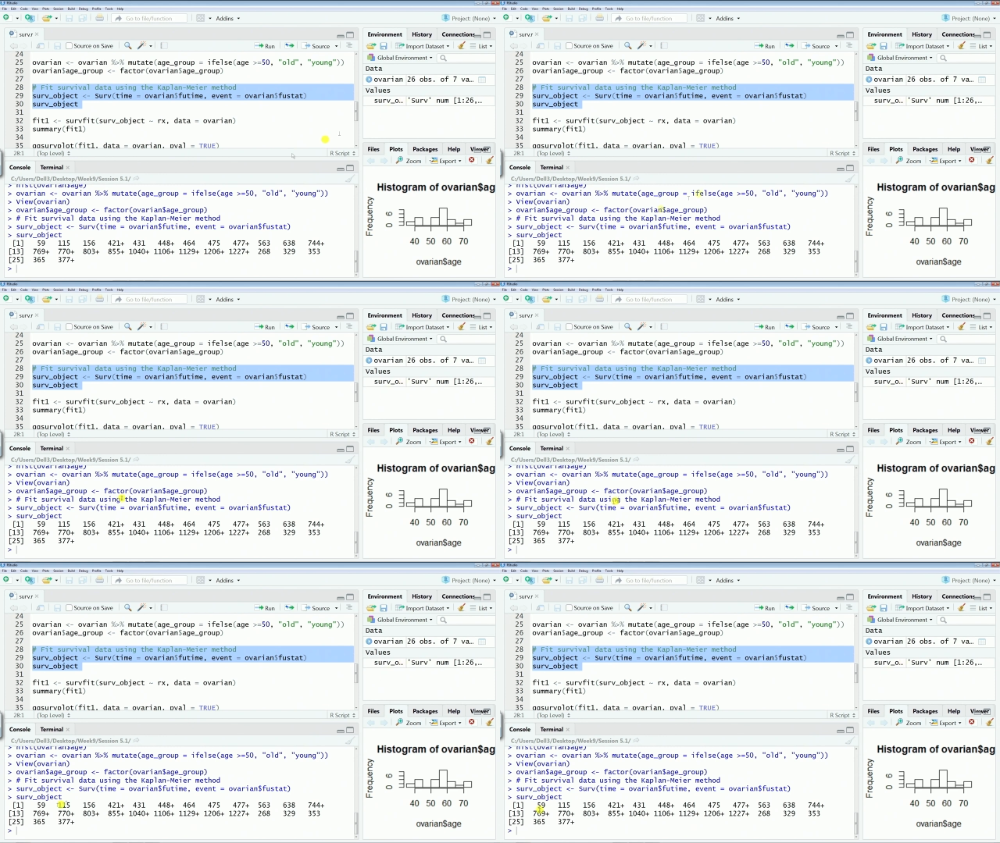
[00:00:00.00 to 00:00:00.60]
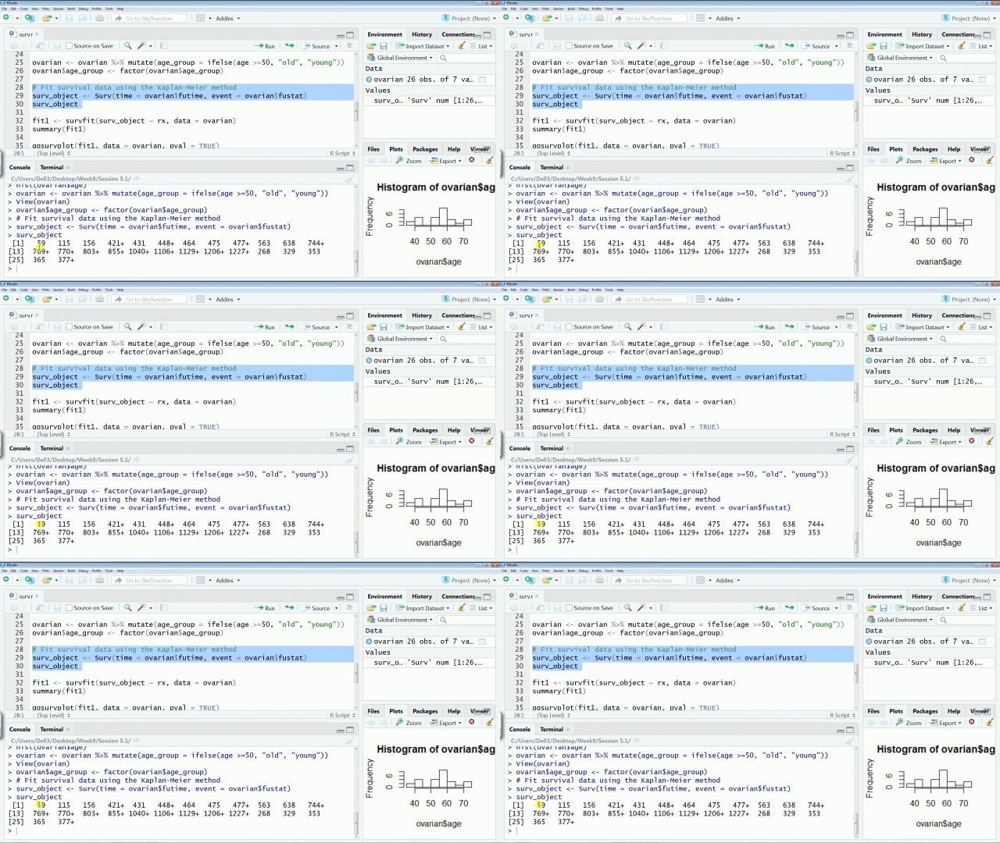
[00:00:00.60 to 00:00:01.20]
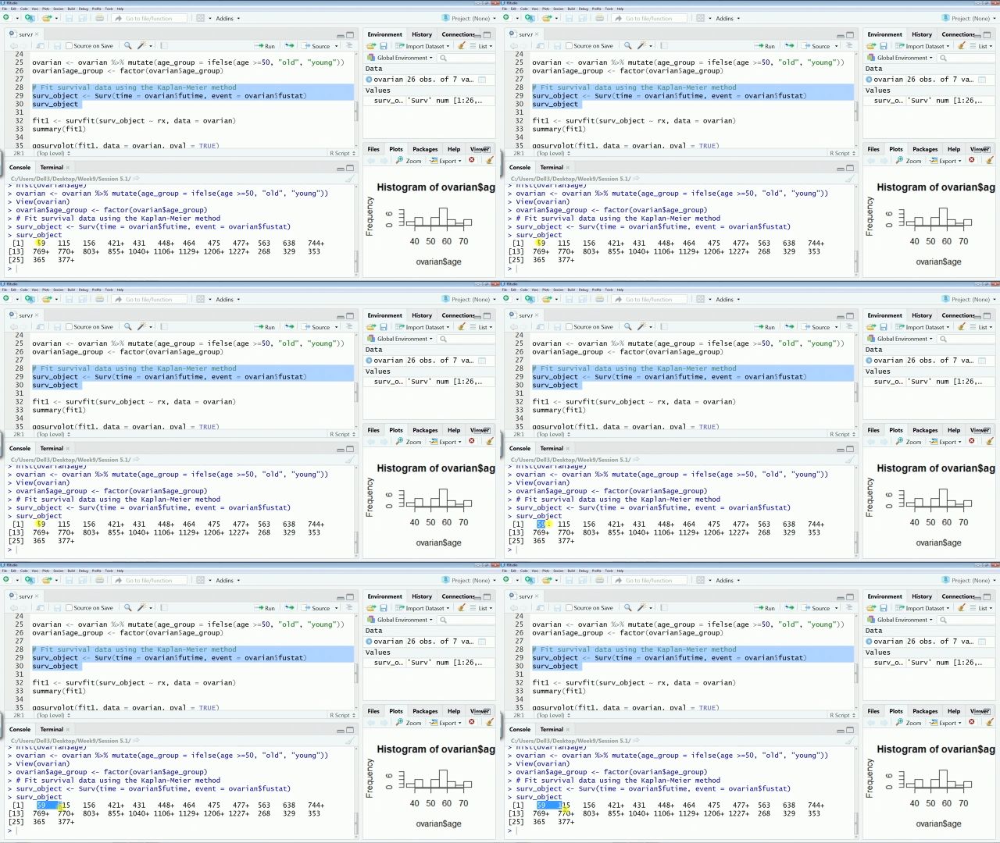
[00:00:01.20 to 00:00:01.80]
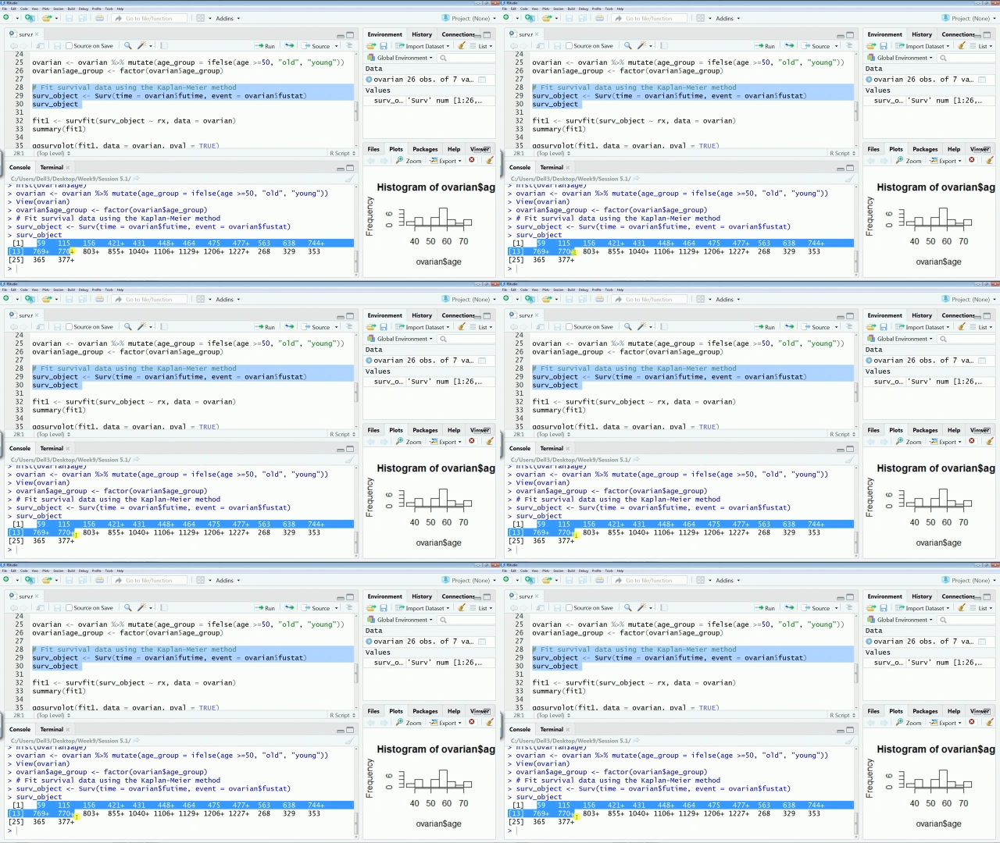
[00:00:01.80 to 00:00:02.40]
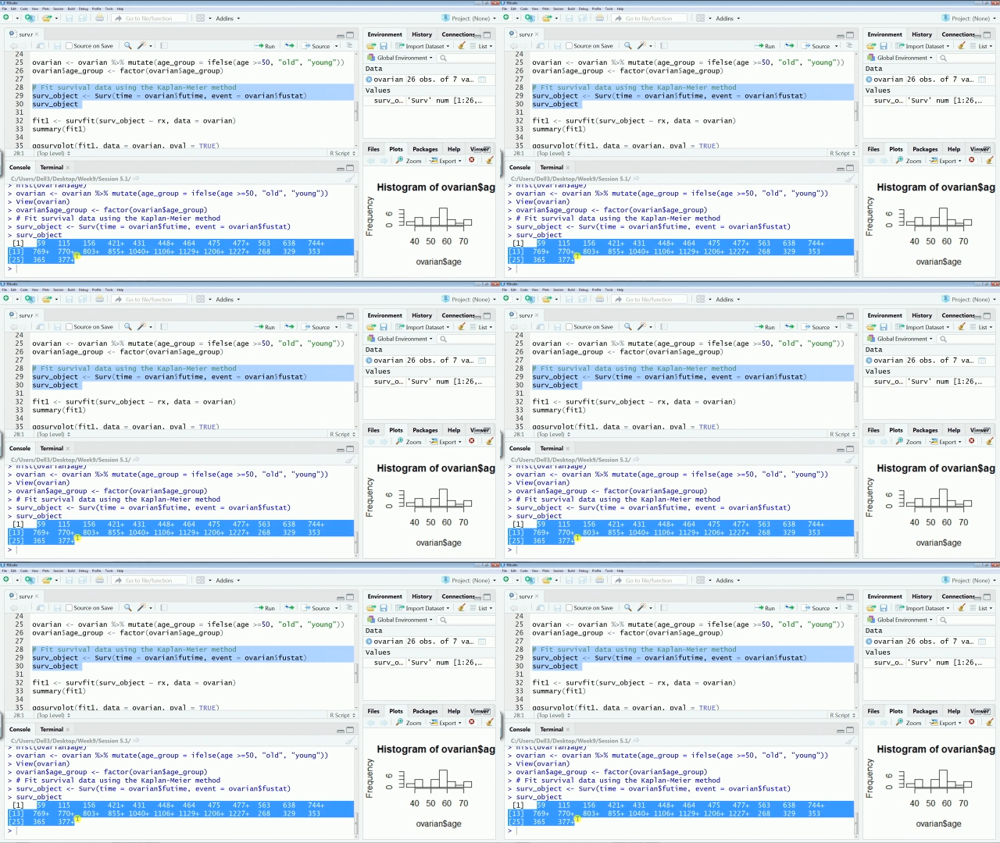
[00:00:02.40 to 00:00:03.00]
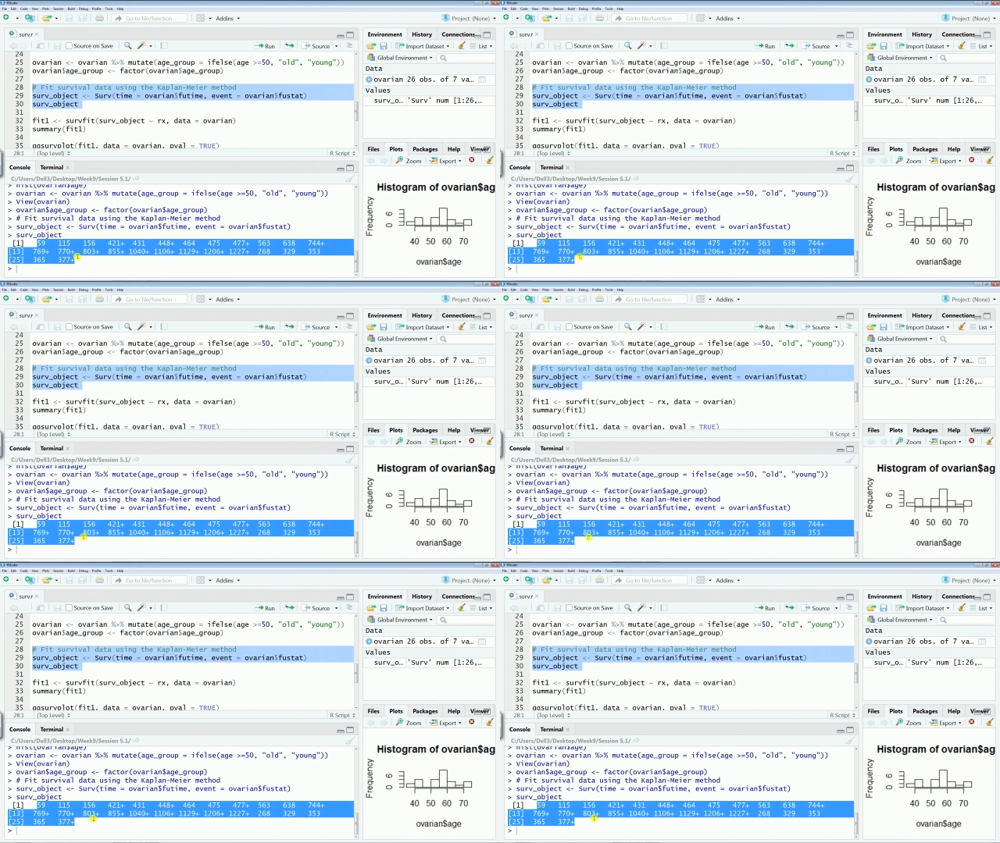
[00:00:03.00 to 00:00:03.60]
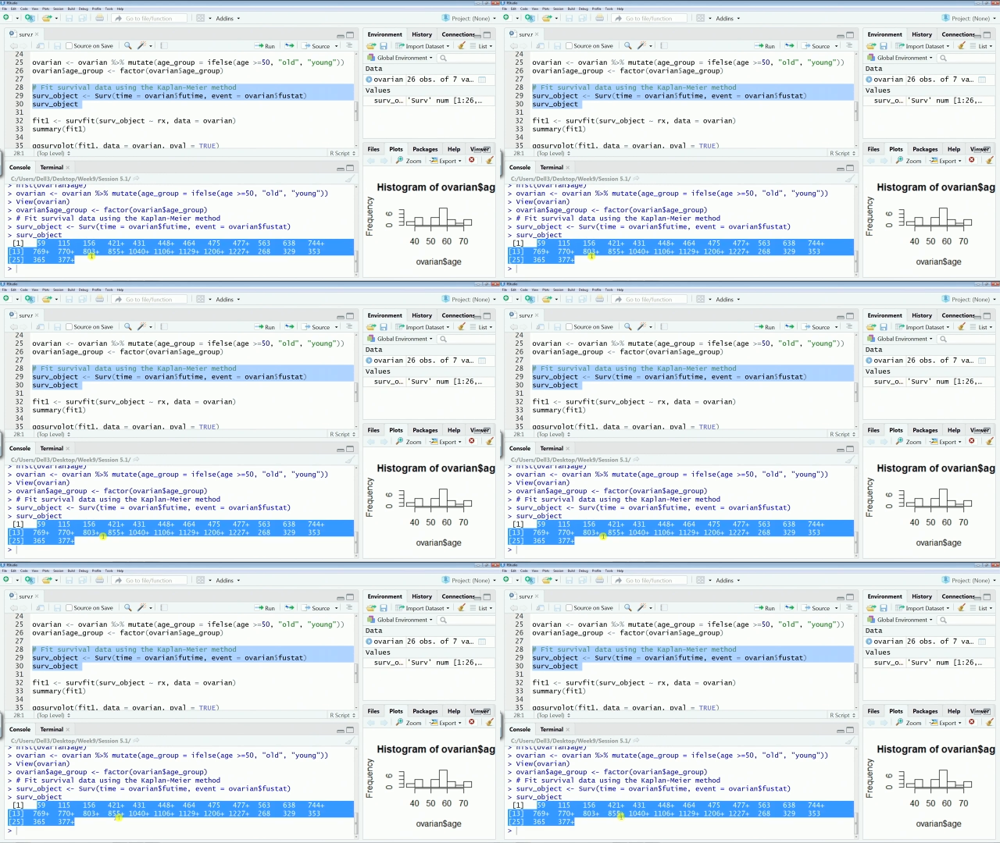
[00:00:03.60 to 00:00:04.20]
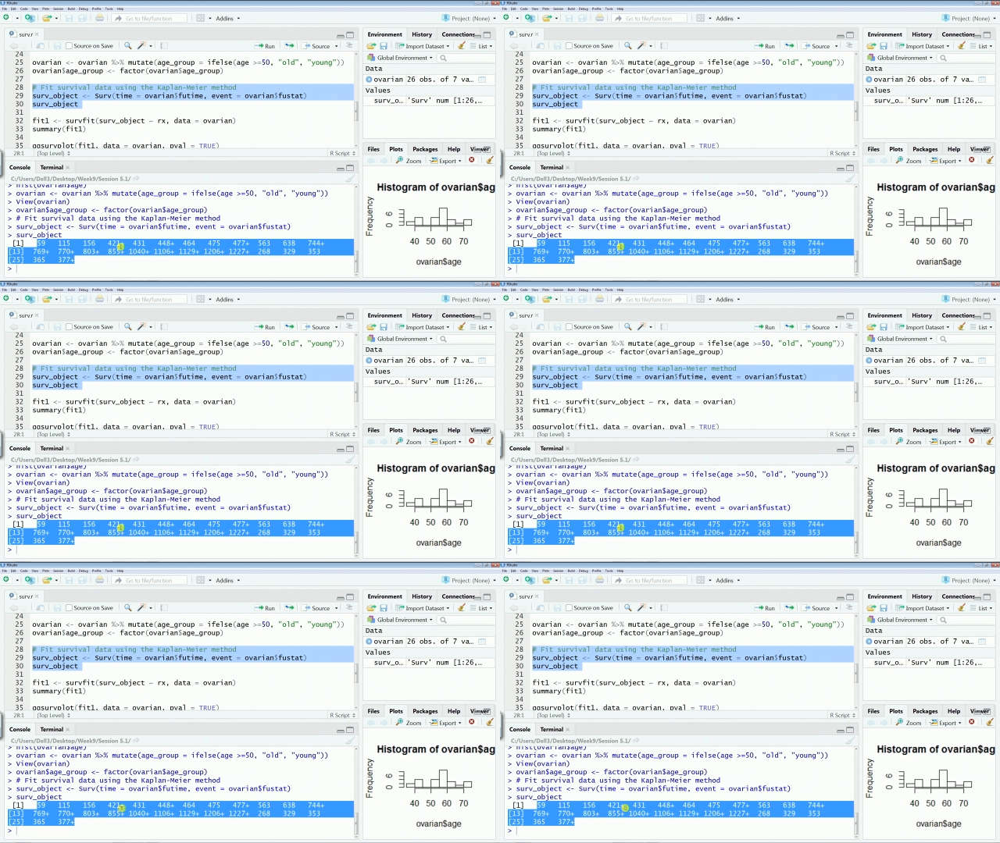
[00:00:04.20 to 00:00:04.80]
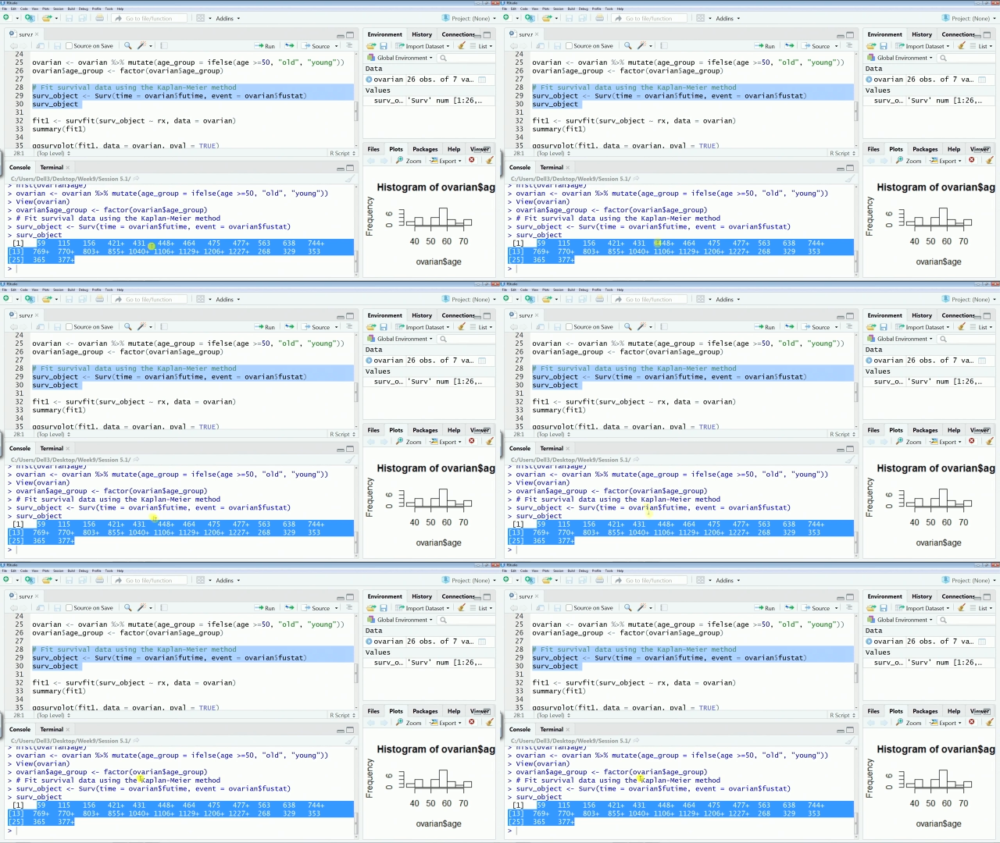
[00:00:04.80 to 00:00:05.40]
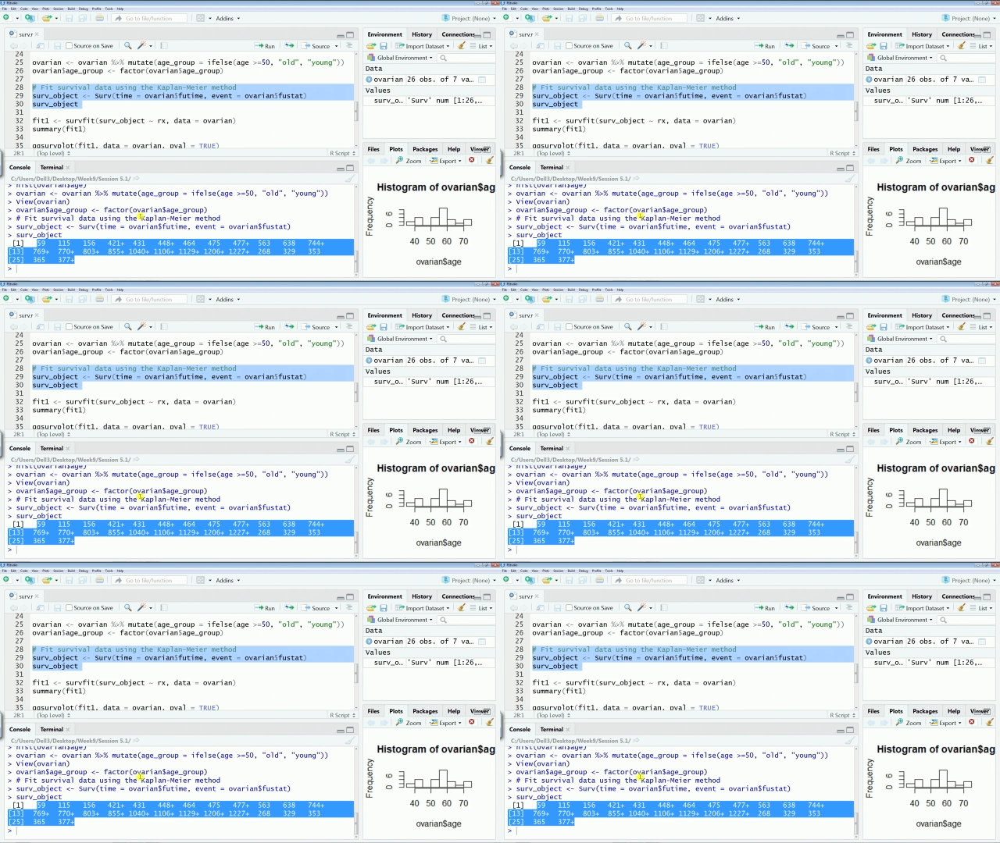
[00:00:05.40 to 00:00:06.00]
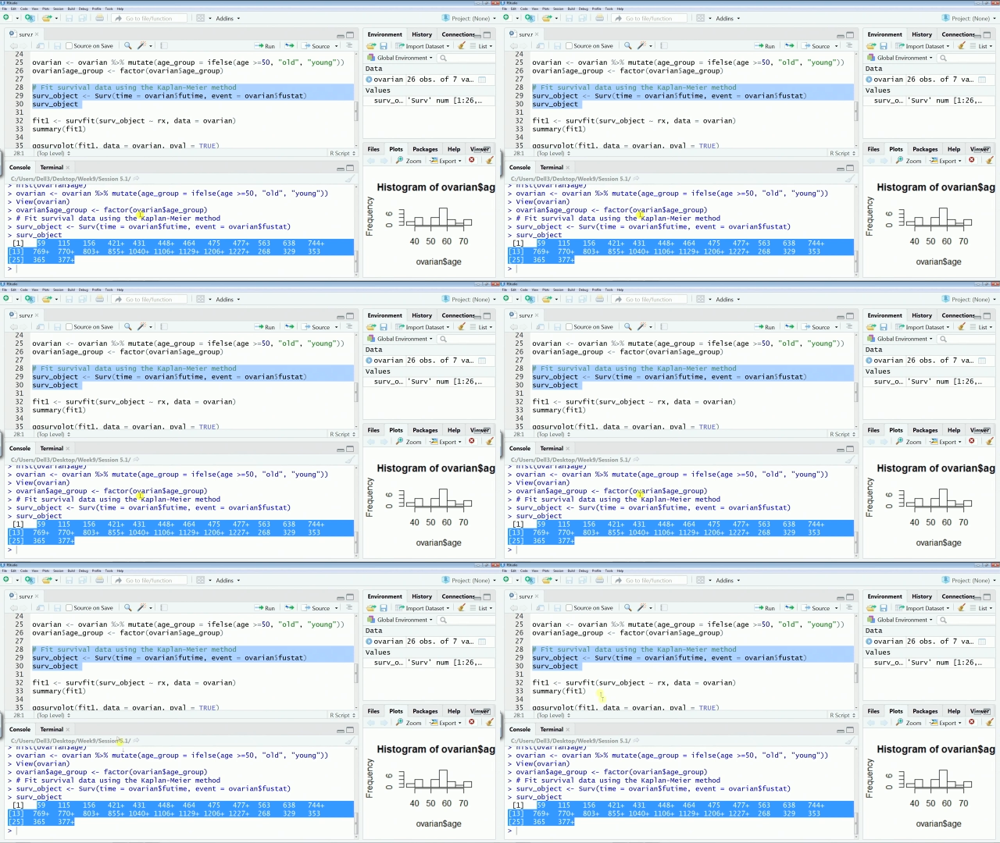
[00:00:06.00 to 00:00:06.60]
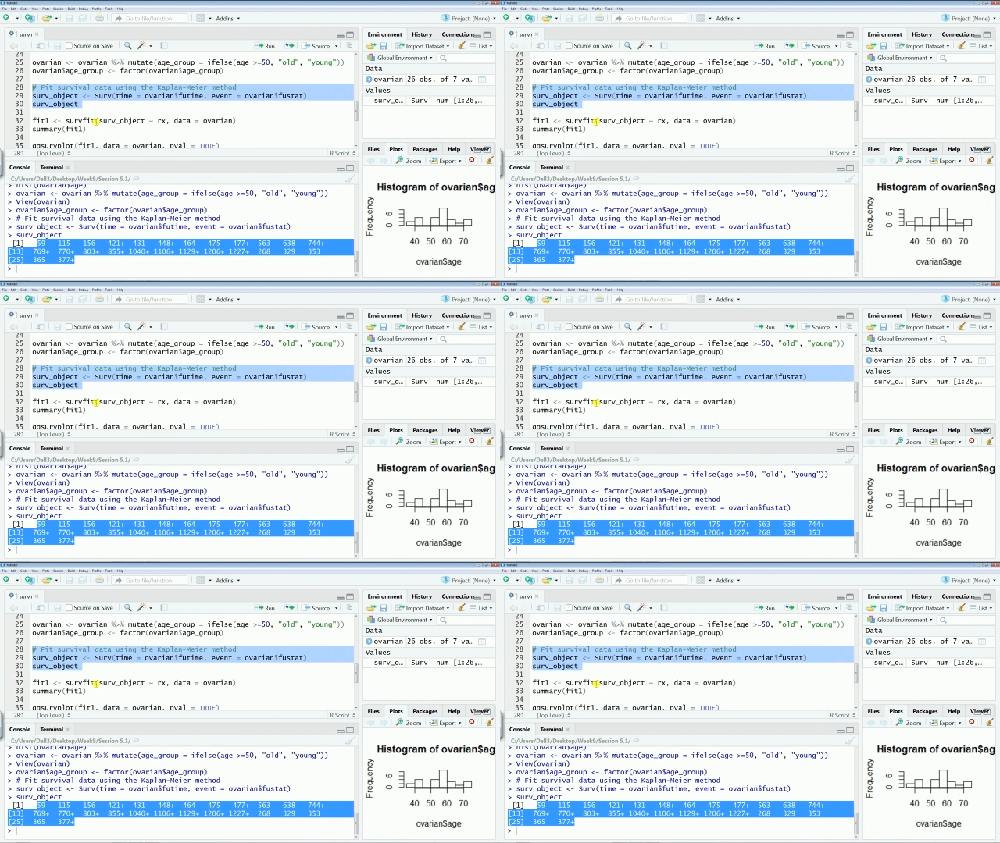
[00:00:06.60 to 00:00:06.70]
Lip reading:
(no speaker visible)